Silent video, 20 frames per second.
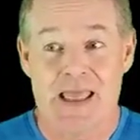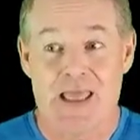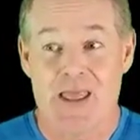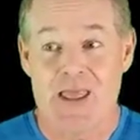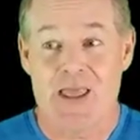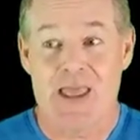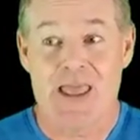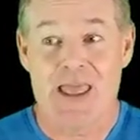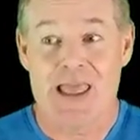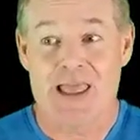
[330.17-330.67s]

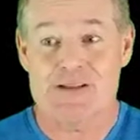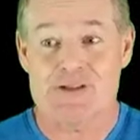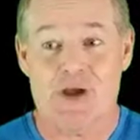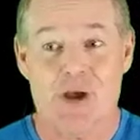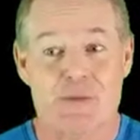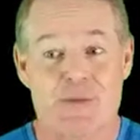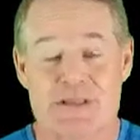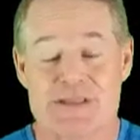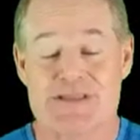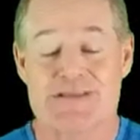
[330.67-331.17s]
it's
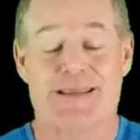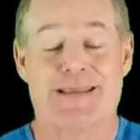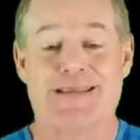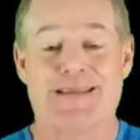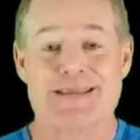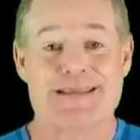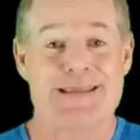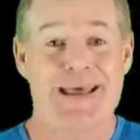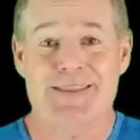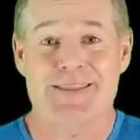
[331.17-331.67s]
almost
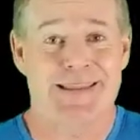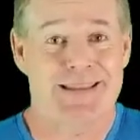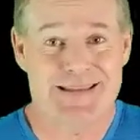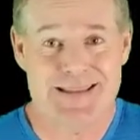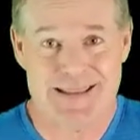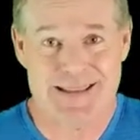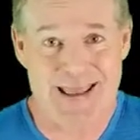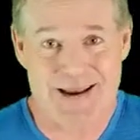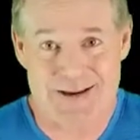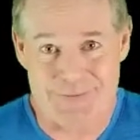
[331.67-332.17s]
nothing to get
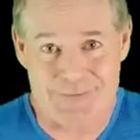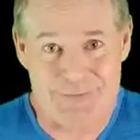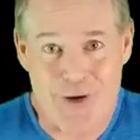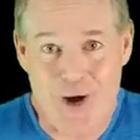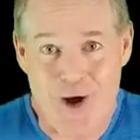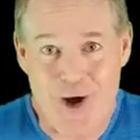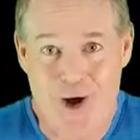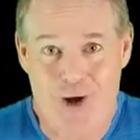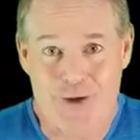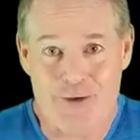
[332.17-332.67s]

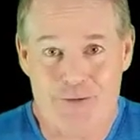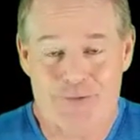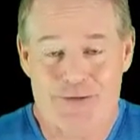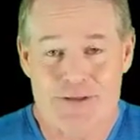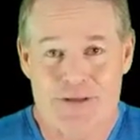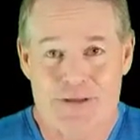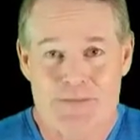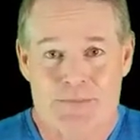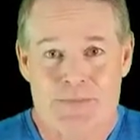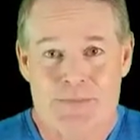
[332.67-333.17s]

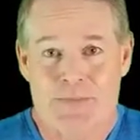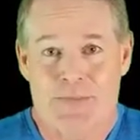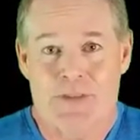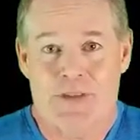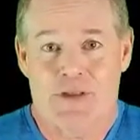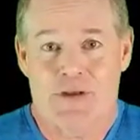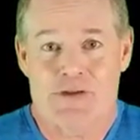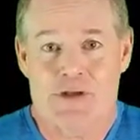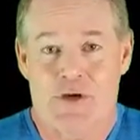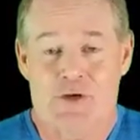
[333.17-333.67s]
involved. So
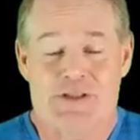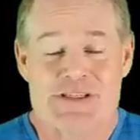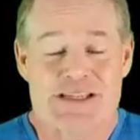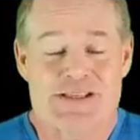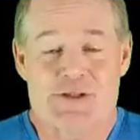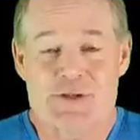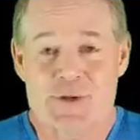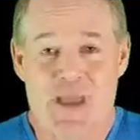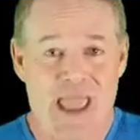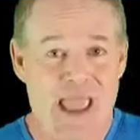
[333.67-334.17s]
since you
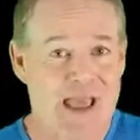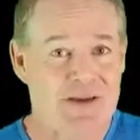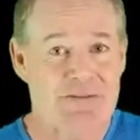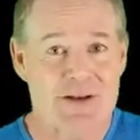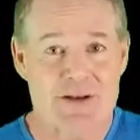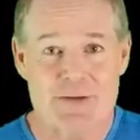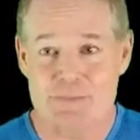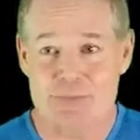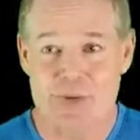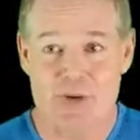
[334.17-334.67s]
haven't put
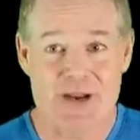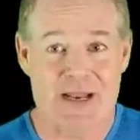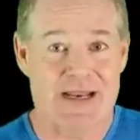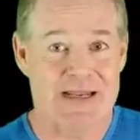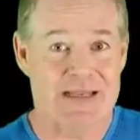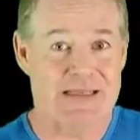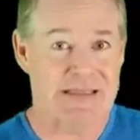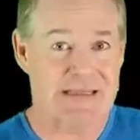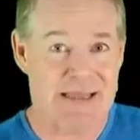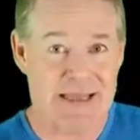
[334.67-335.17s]
any
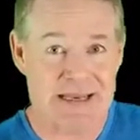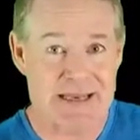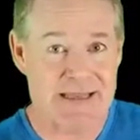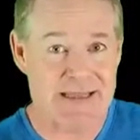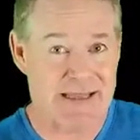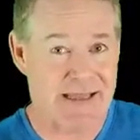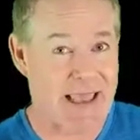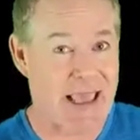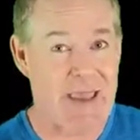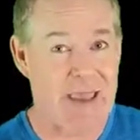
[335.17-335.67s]
skin in the
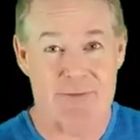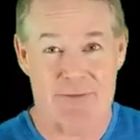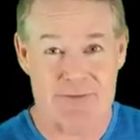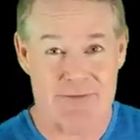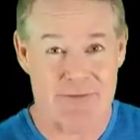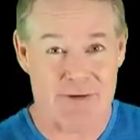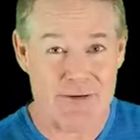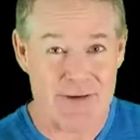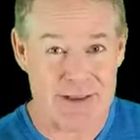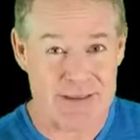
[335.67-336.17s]
game, or very
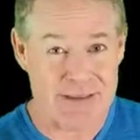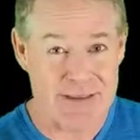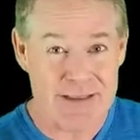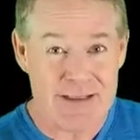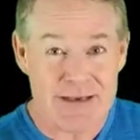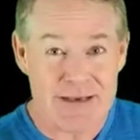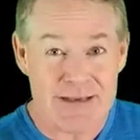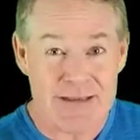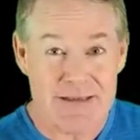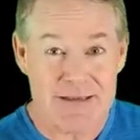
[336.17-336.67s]

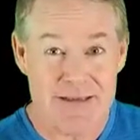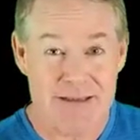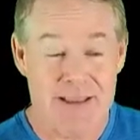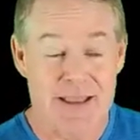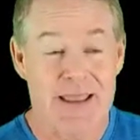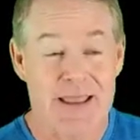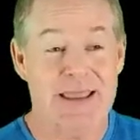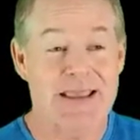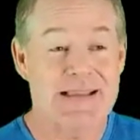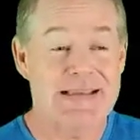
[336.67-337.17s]
little, it's
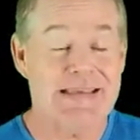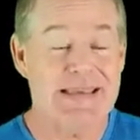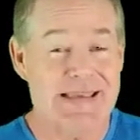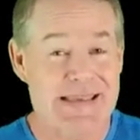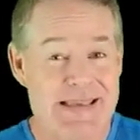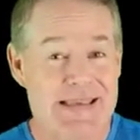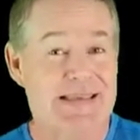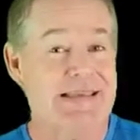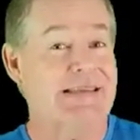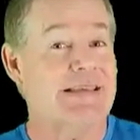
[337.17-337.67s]
easy
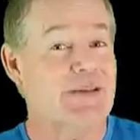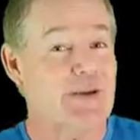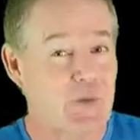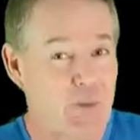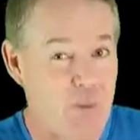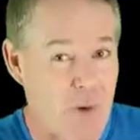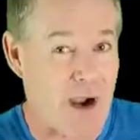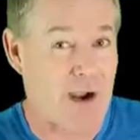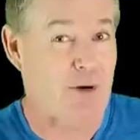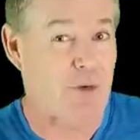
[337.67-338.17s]
to walk
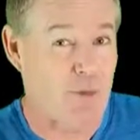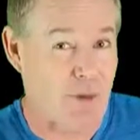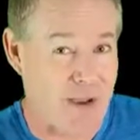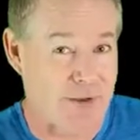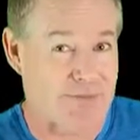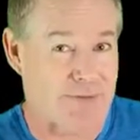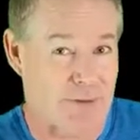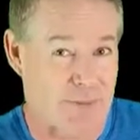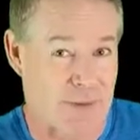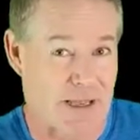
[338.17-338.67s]
away from
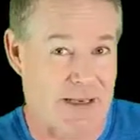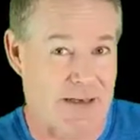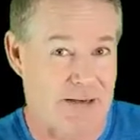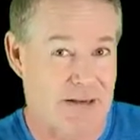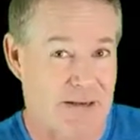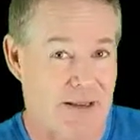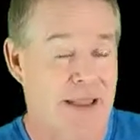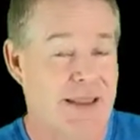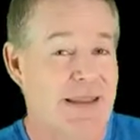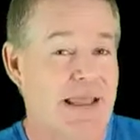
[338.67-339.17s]
it. And
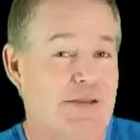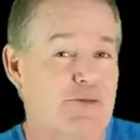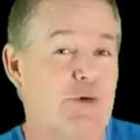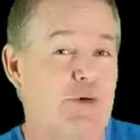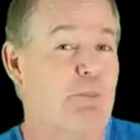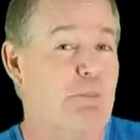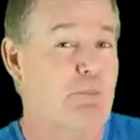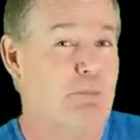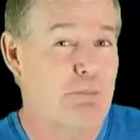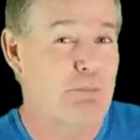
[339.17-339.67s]
that's what
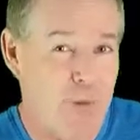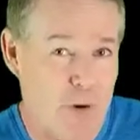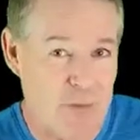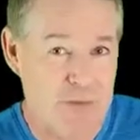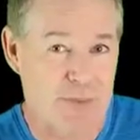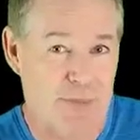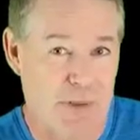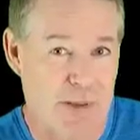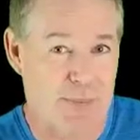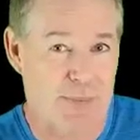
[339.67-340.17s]
most
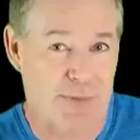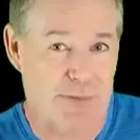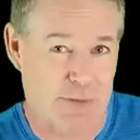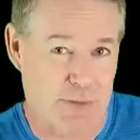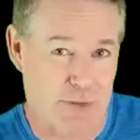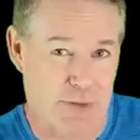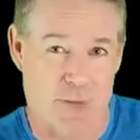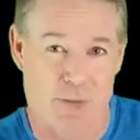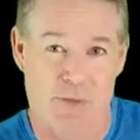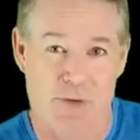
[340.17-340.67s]
people do.
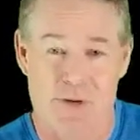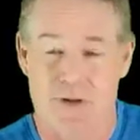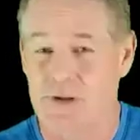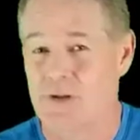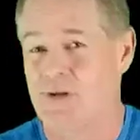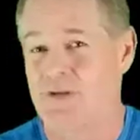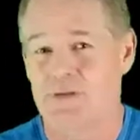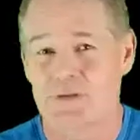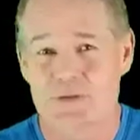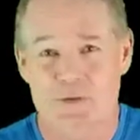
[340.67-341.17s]

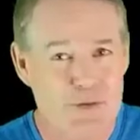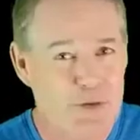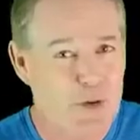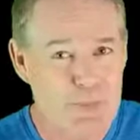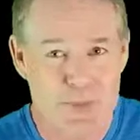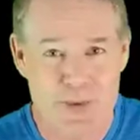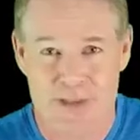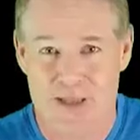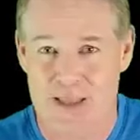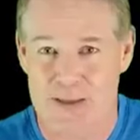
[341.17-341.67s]
Don't be
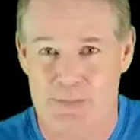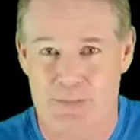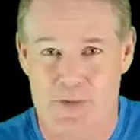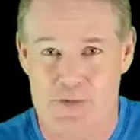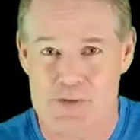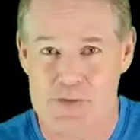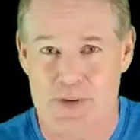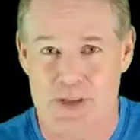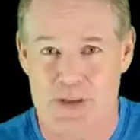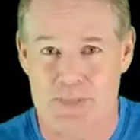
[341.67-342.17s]
like most
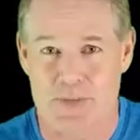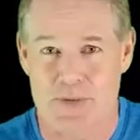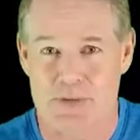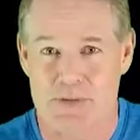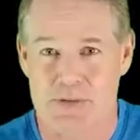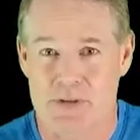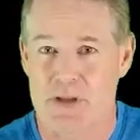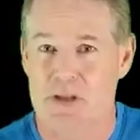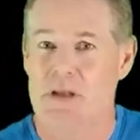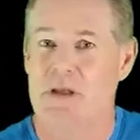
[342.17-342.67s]

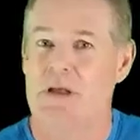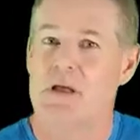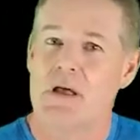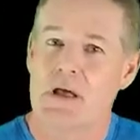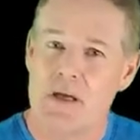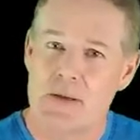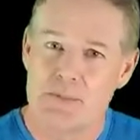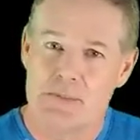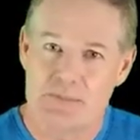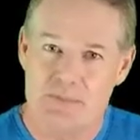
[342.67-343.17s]
people.
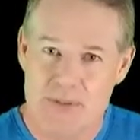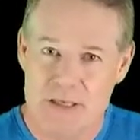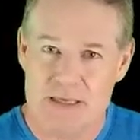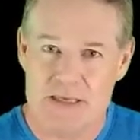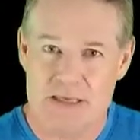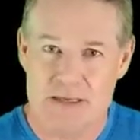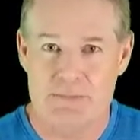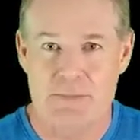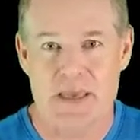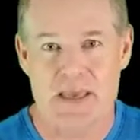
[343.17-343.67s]
Be
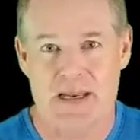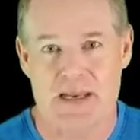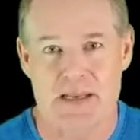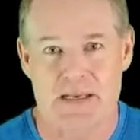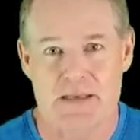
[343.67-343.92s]
committed.